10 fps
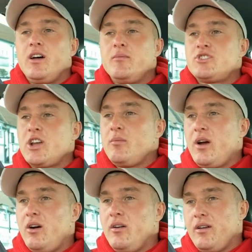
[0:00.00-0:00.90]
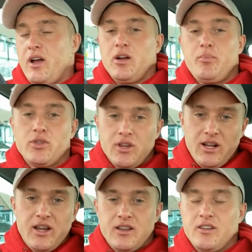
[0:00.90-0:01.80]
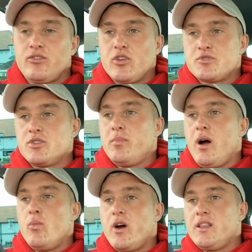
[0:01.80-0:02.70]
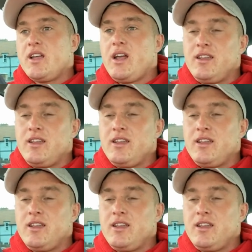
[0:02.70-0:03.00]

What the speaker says: Check them out, and I'll put the link in the description, but I'm wearing that.